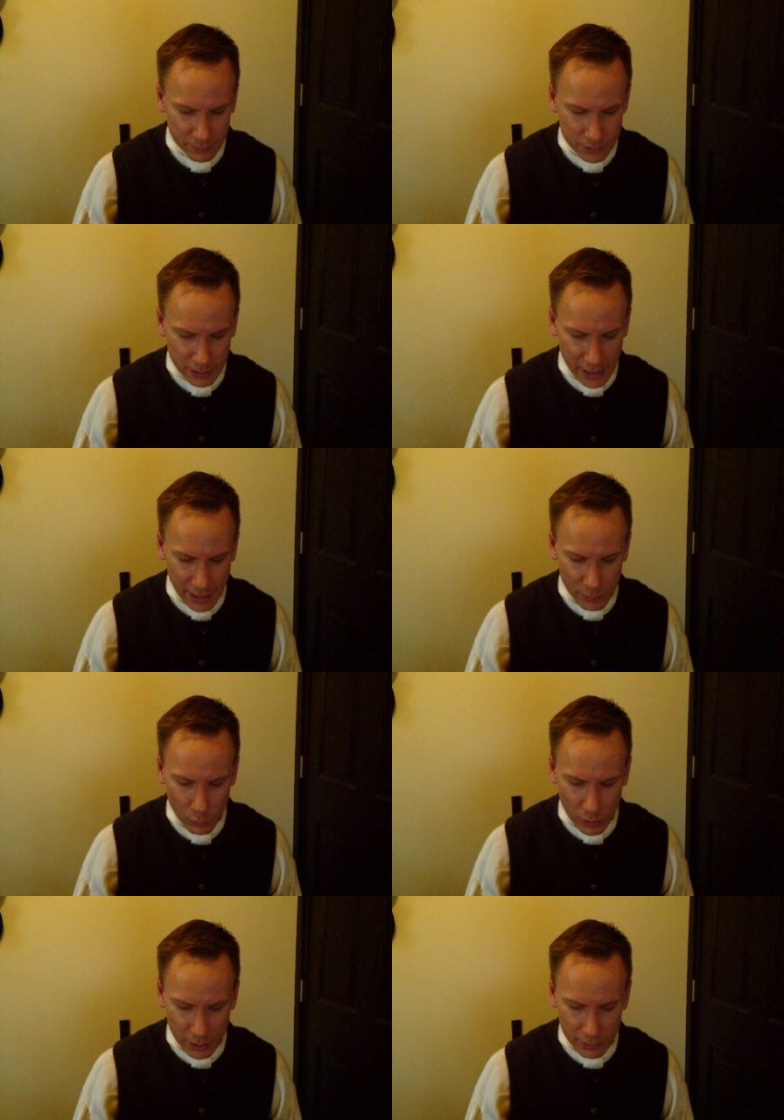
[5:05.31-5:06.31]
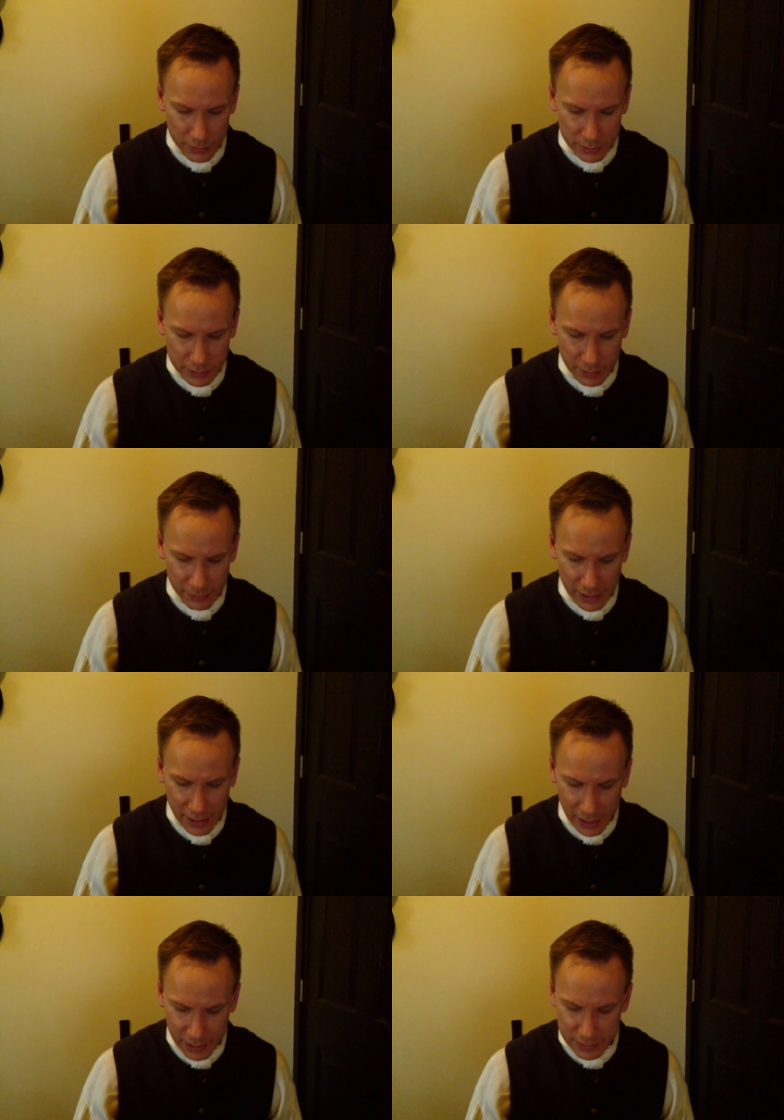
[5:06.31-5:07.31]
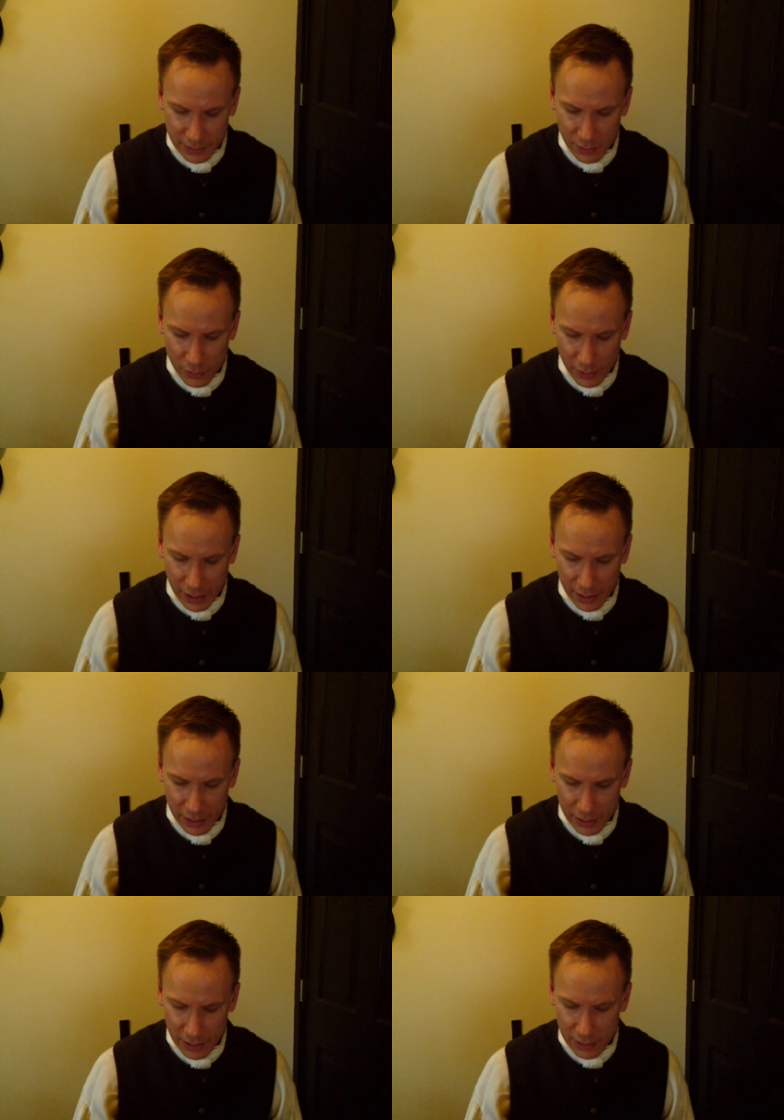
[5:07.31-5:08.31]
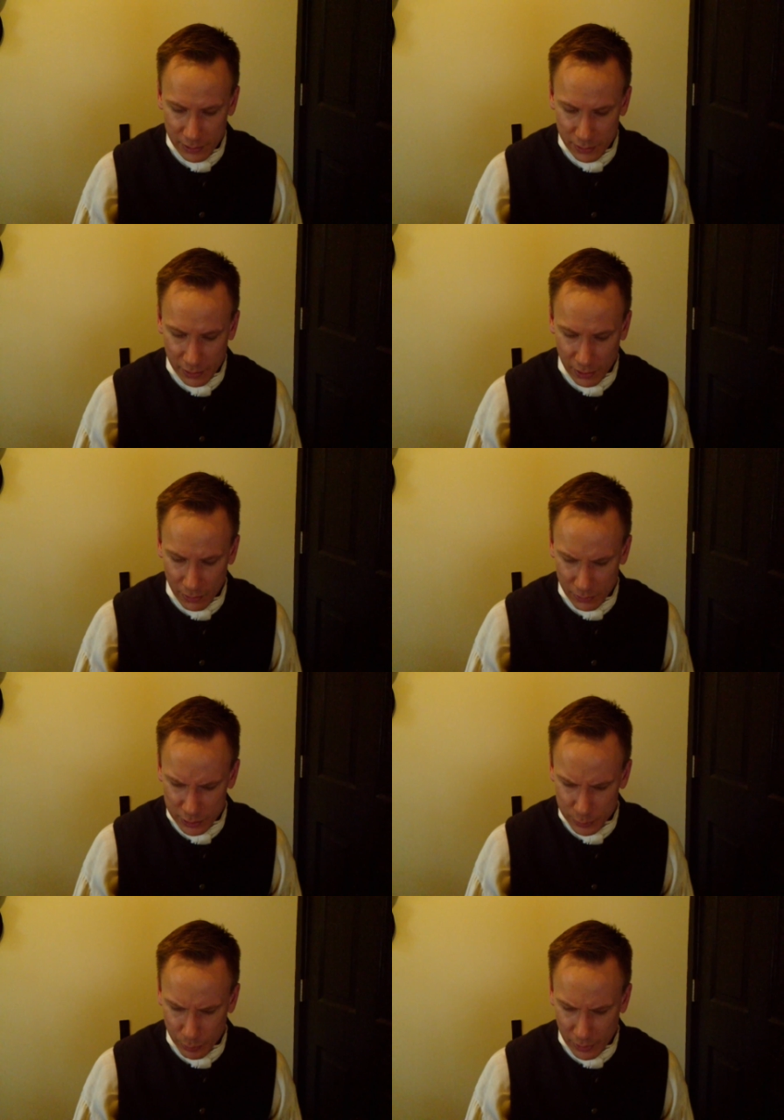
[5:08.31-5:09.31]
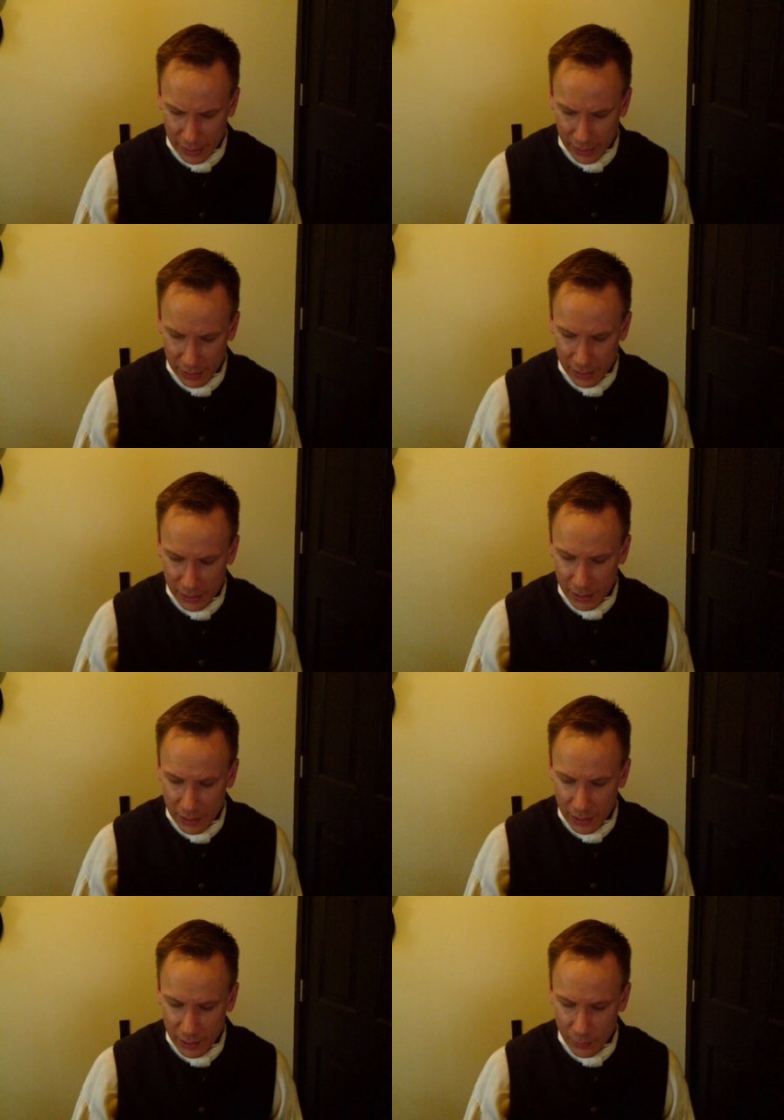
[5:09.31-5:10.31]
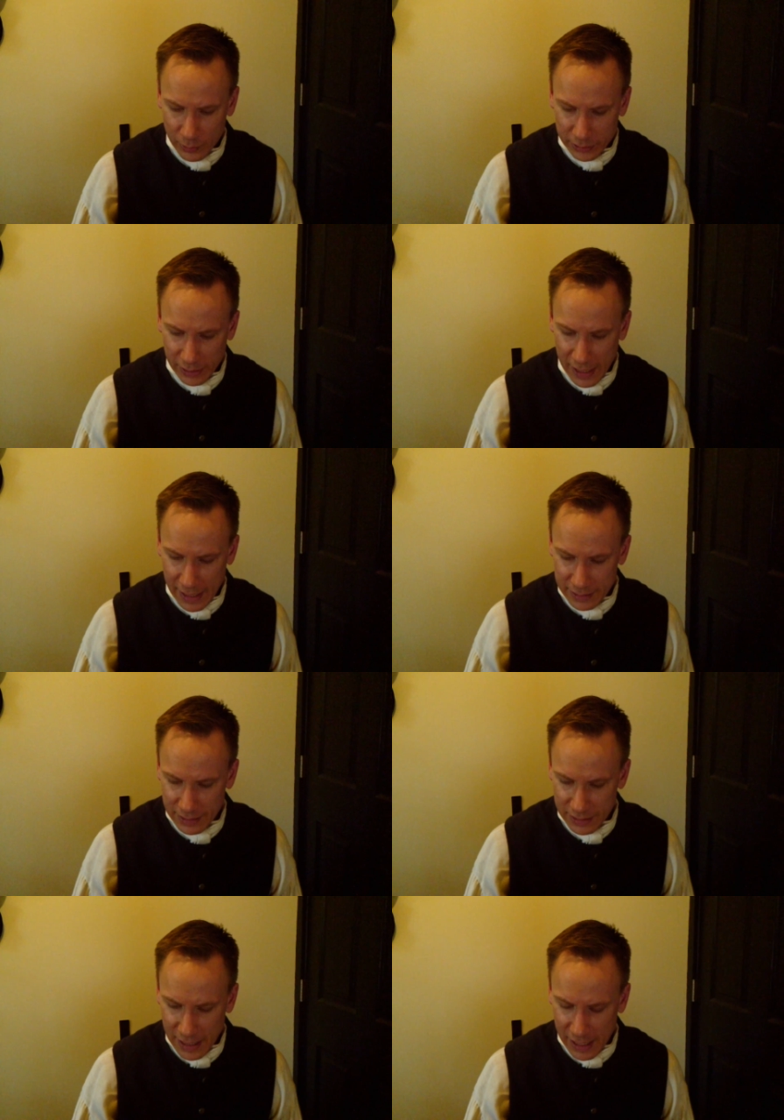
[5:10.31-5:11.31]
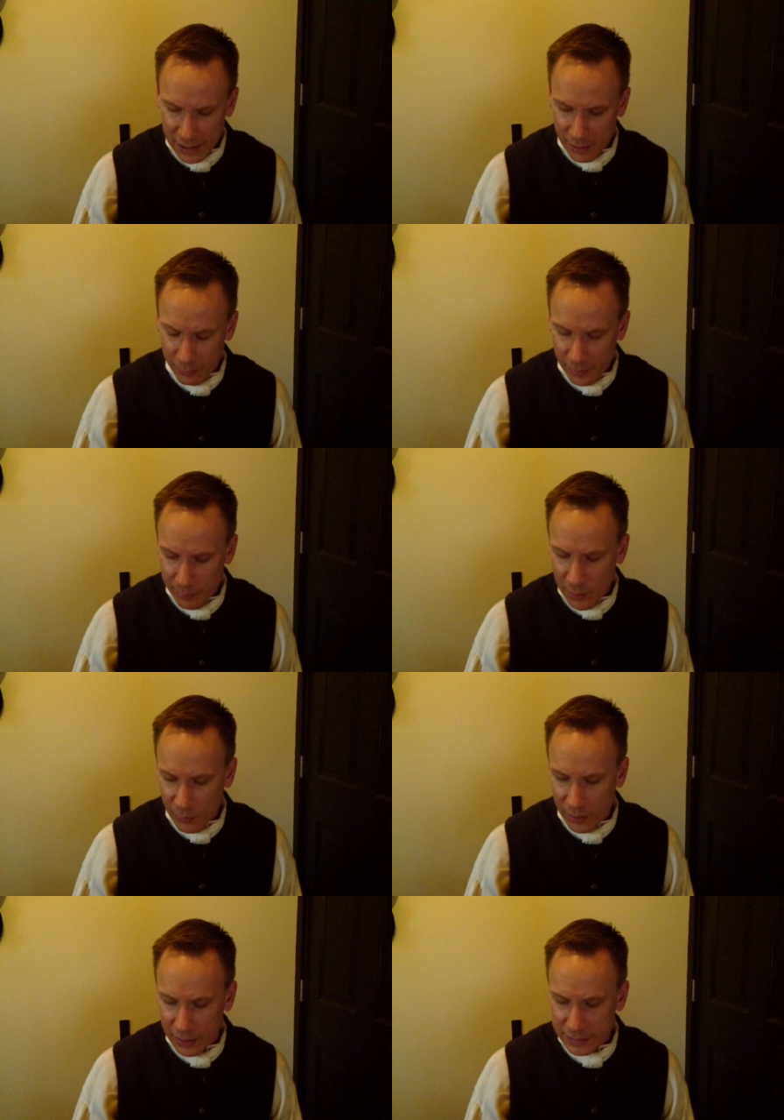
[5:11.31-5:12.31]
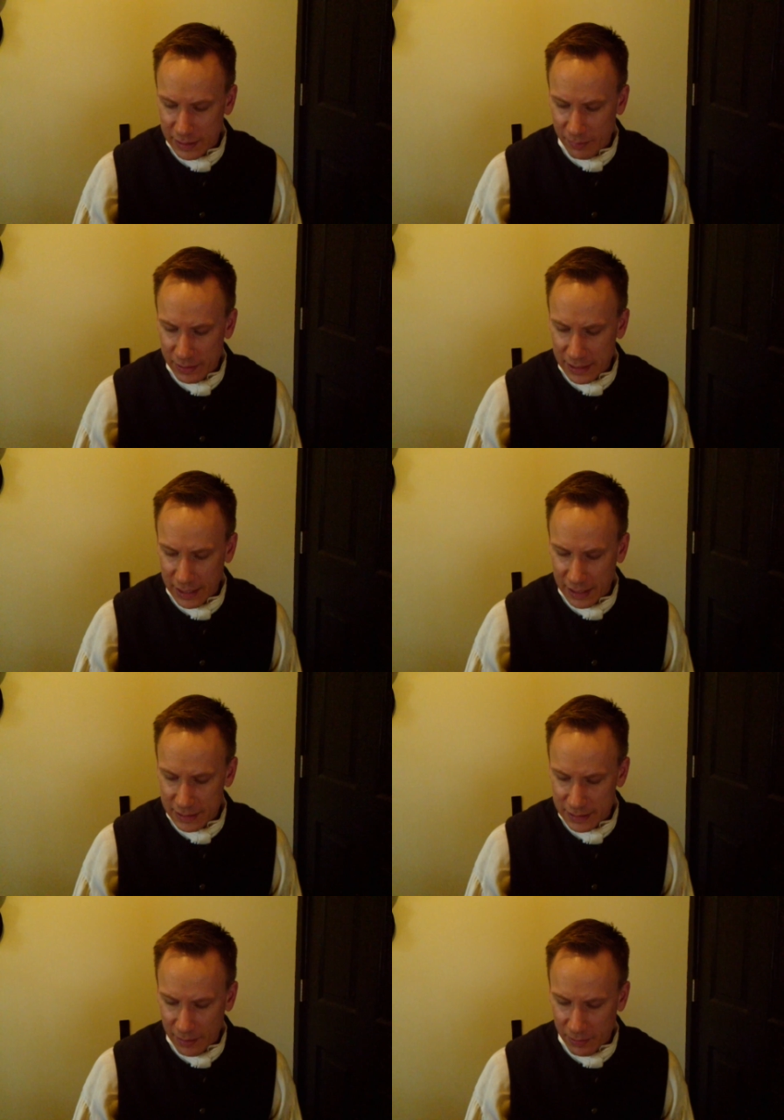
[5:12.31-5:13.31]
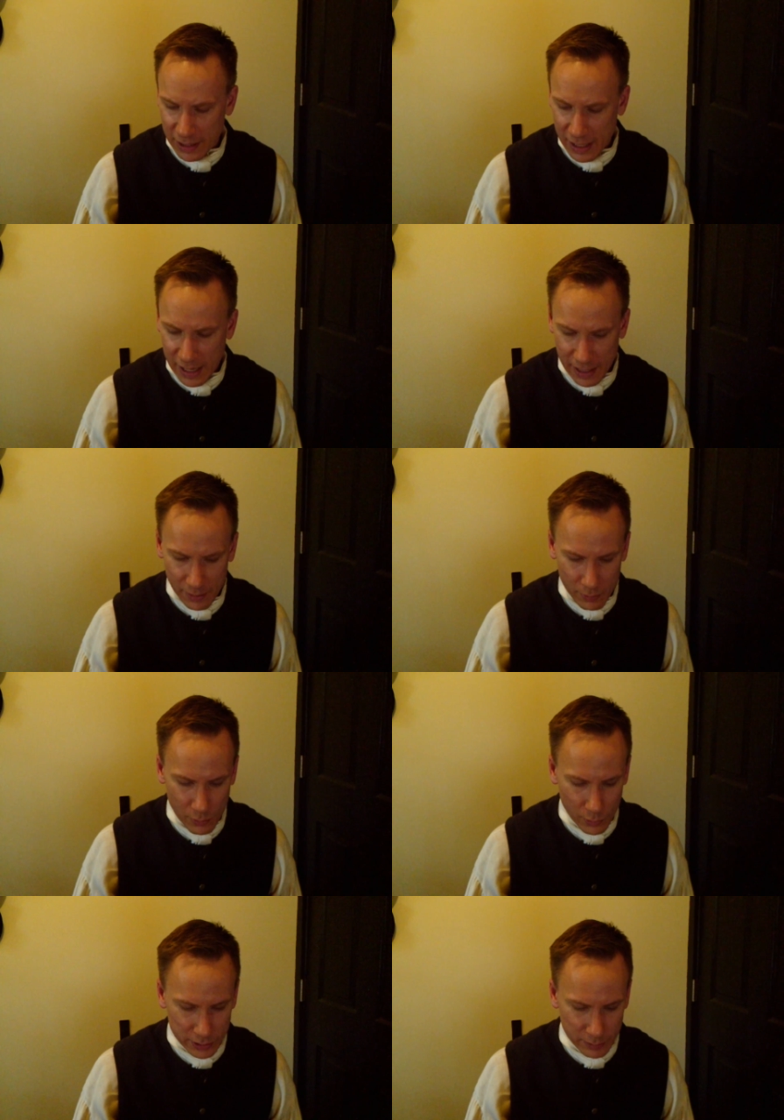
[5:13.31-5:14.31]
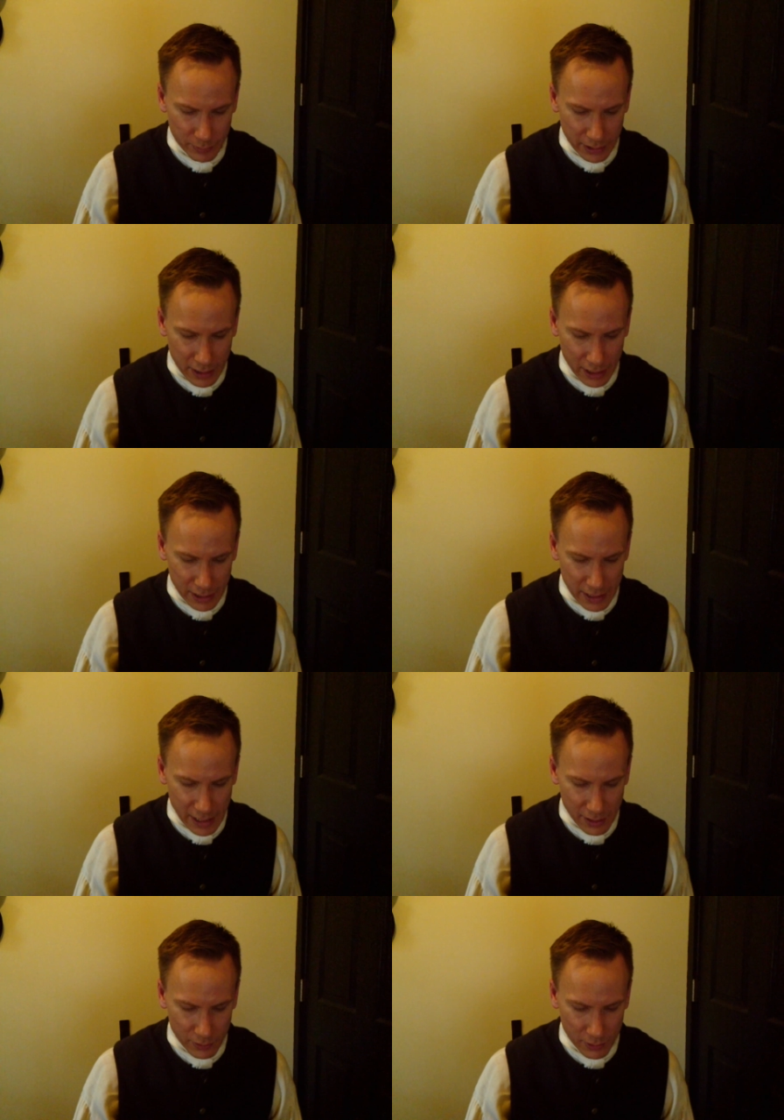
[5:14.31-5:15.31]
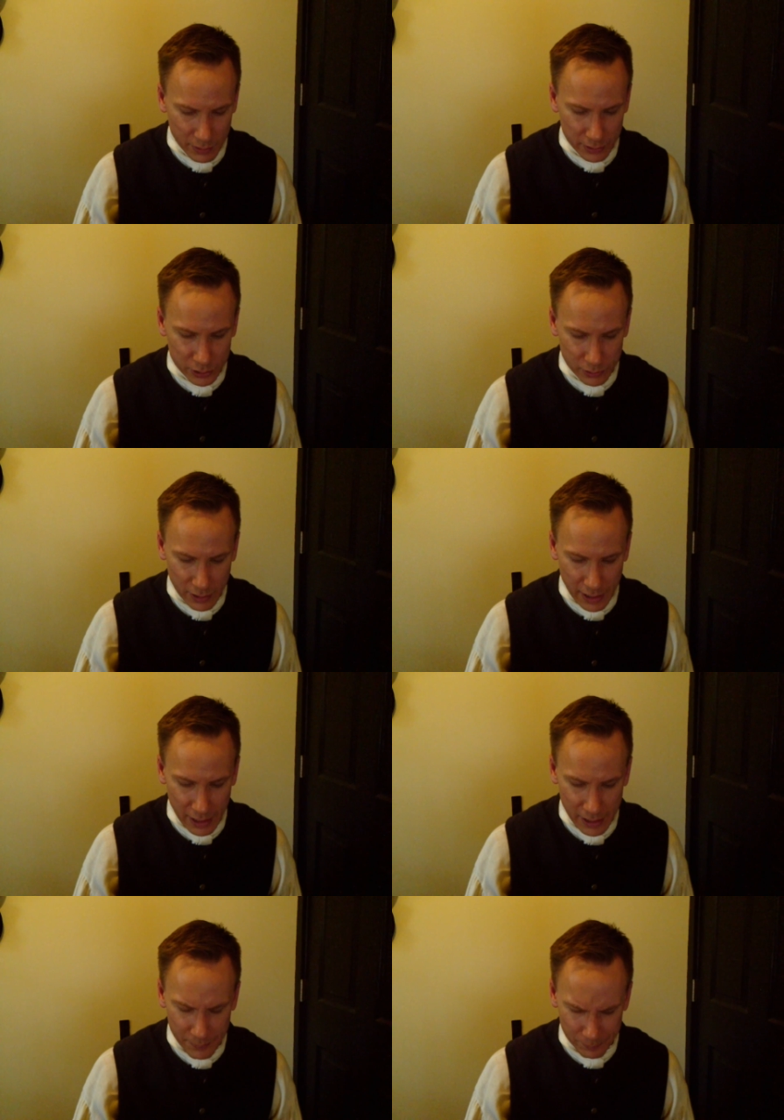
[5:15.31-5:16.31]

to the headwaters of the Hinkson Creek to Calk Spring, which had had the date of February 1778, which had been cut down on a tree